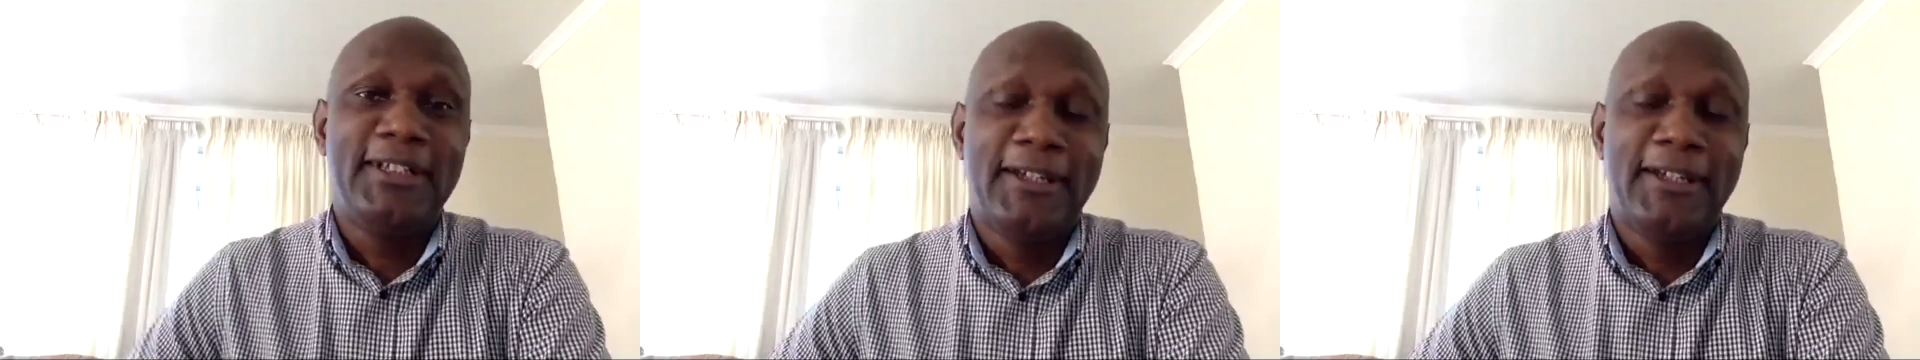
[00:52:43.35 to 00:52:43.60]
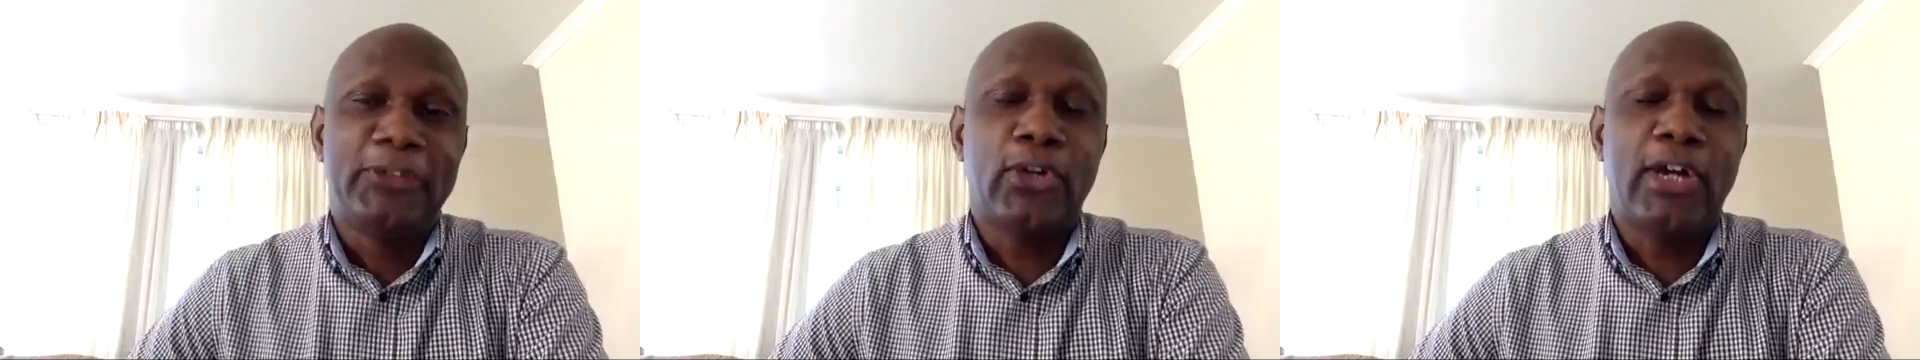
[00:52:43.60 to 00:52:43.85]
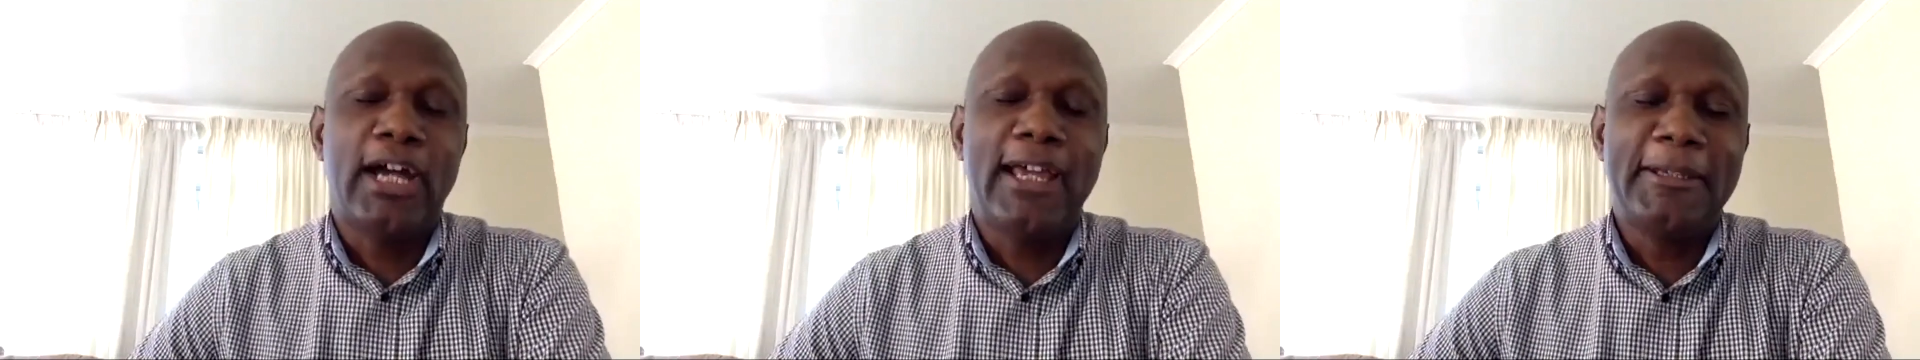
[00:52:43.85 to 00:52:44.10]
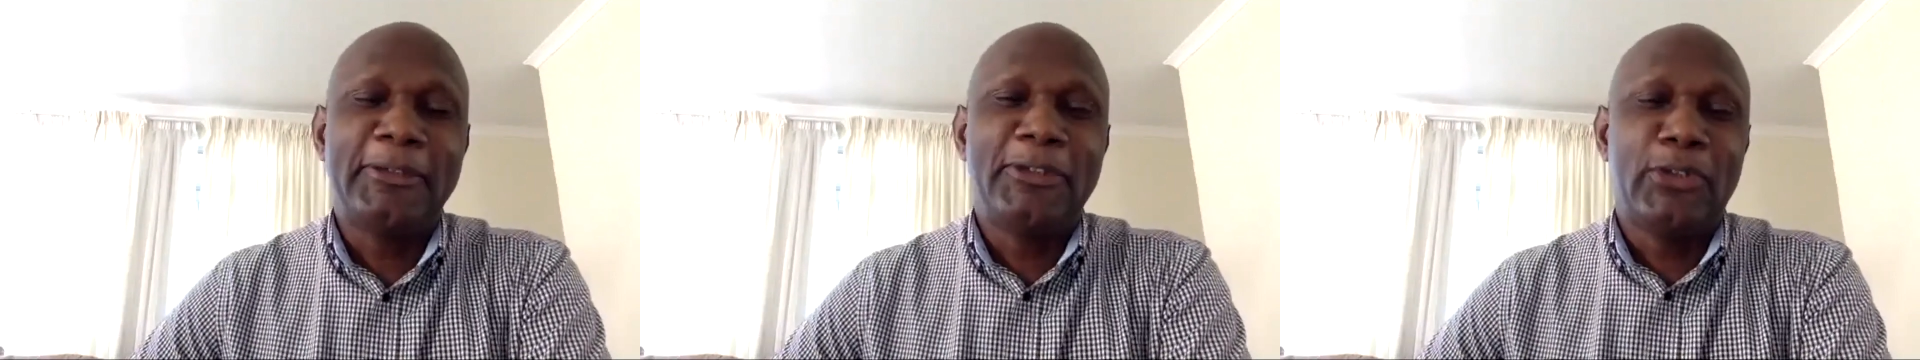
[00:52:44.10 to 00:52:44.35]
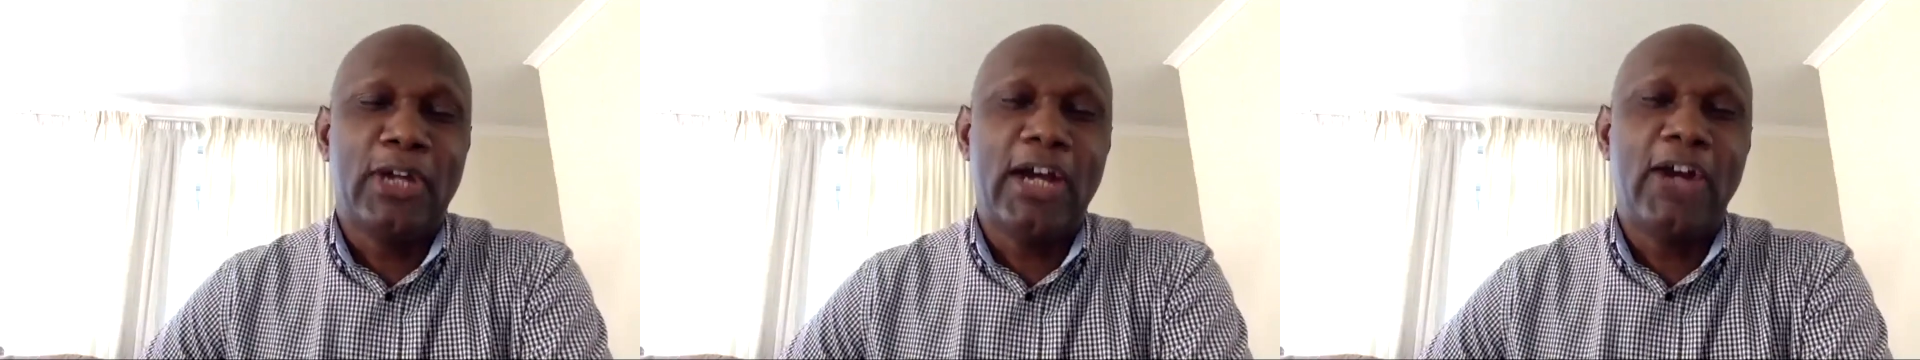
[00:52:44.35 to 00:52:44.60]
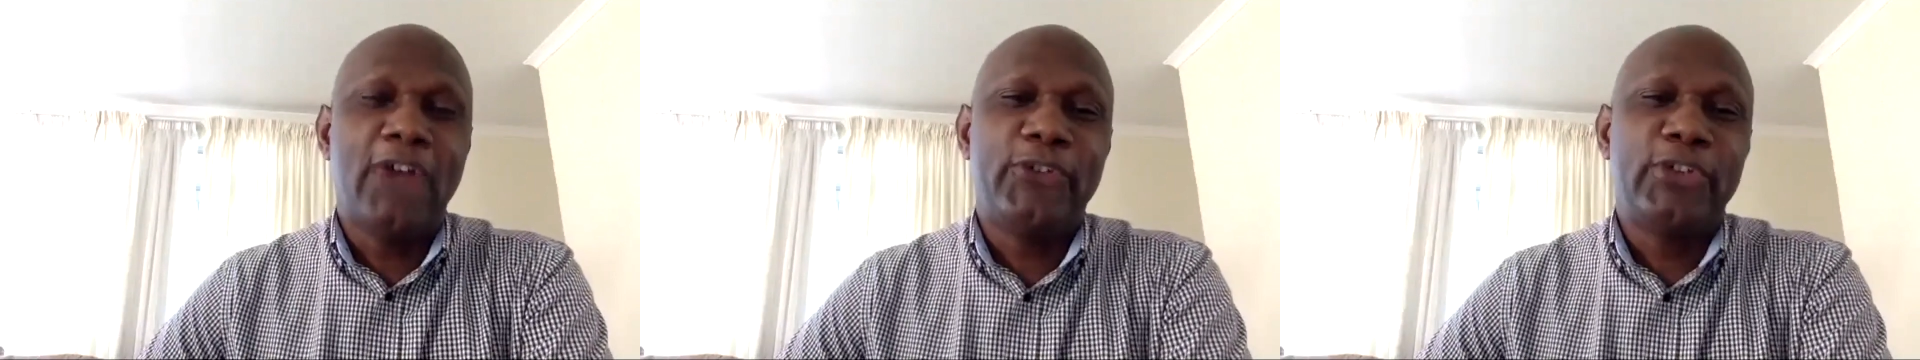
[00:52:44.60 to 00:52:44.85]
So I
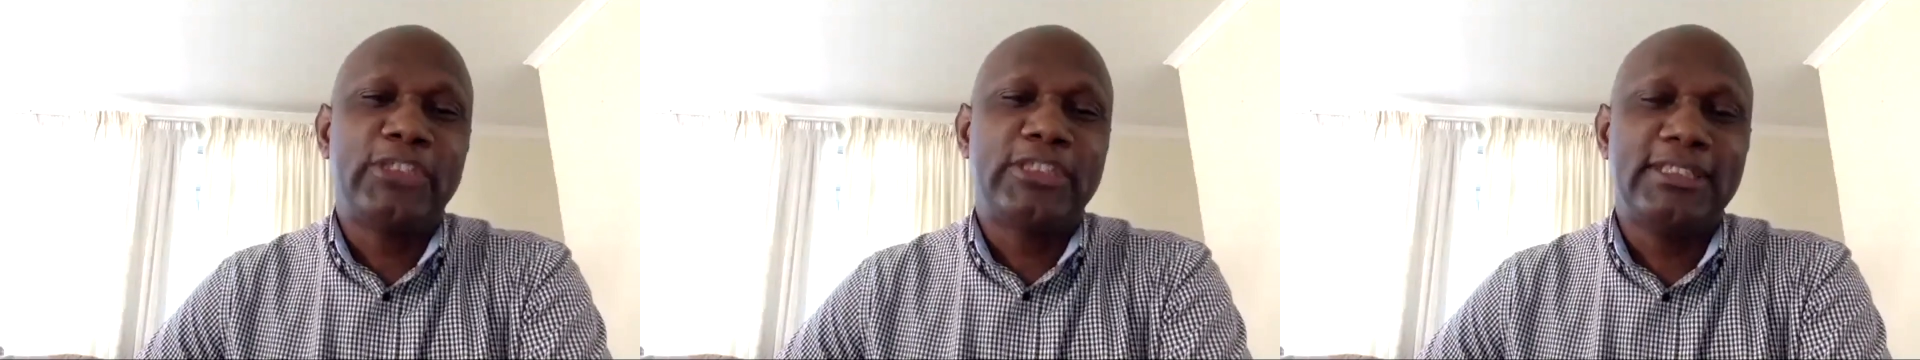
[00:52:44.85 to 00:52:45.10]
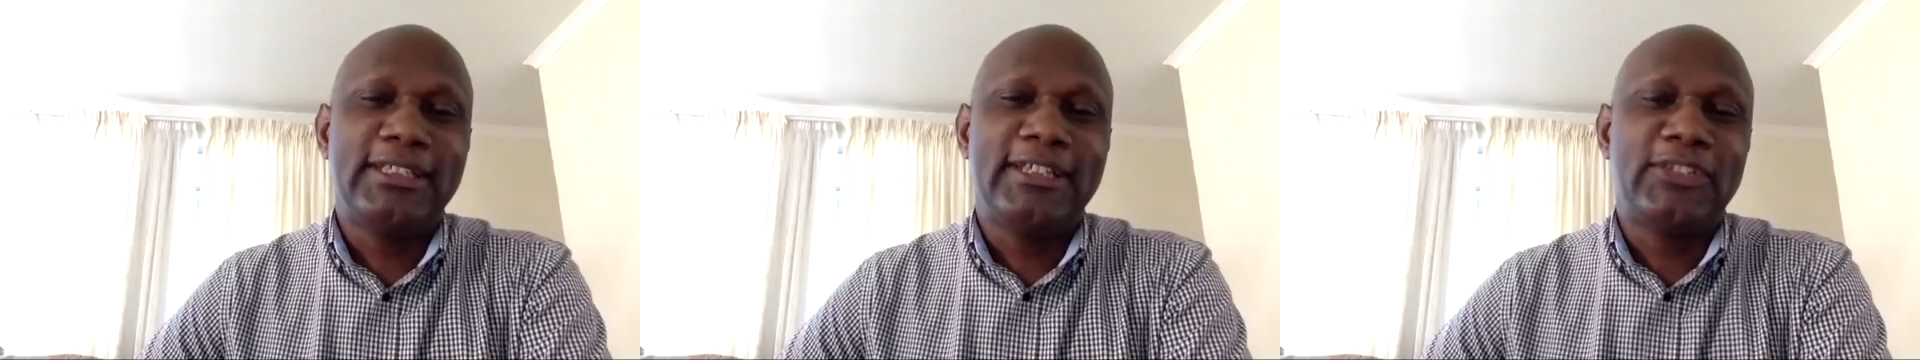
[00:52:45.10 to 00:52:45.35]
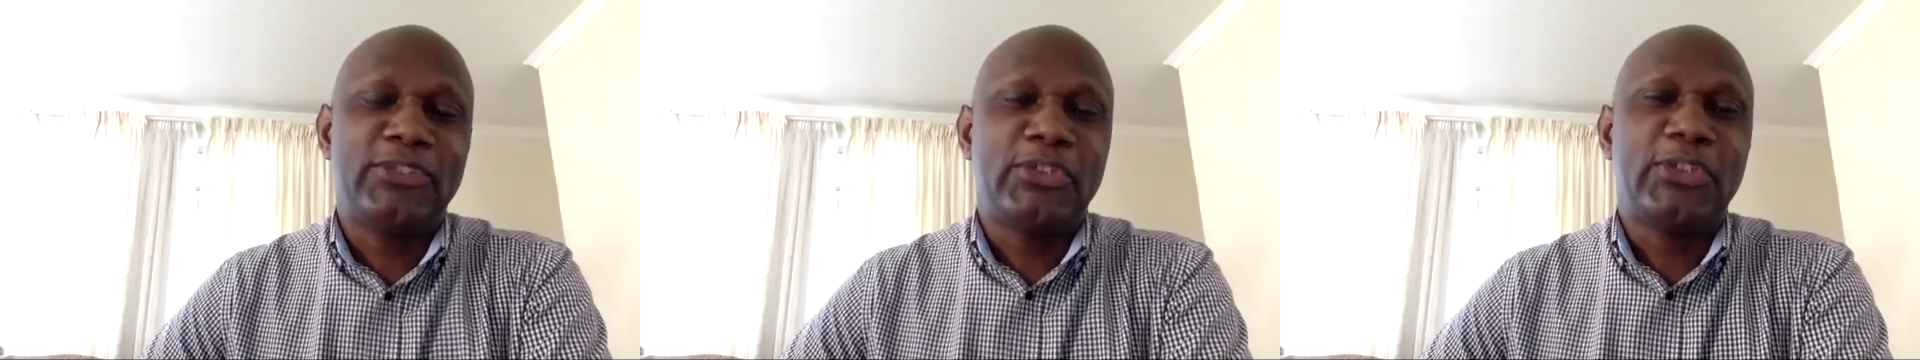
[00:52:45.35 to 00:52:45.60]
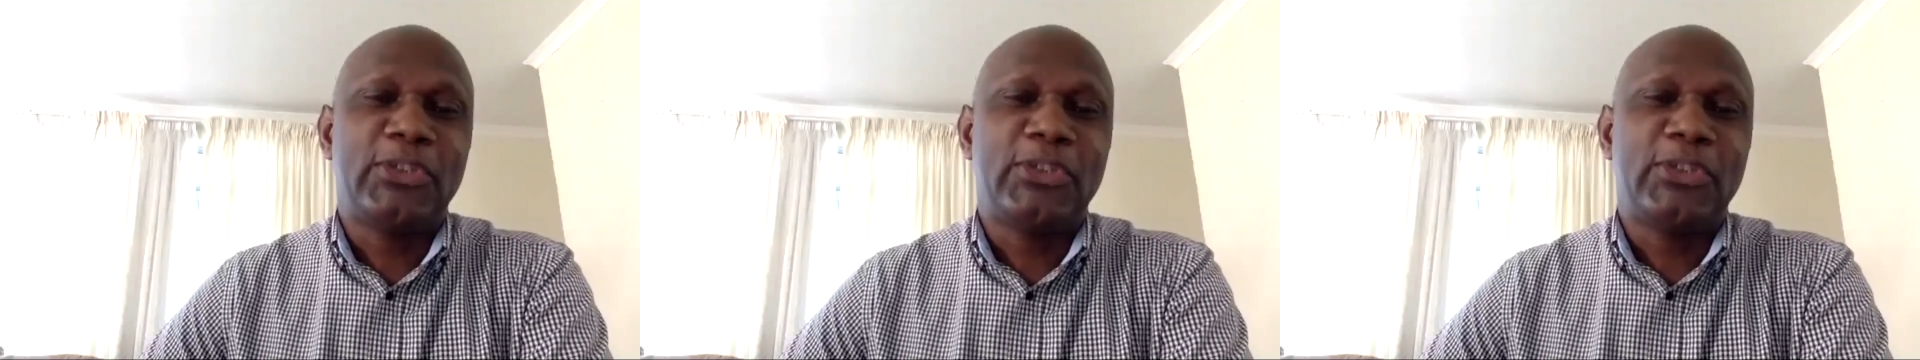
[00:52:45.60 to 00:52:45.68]
foresee a situation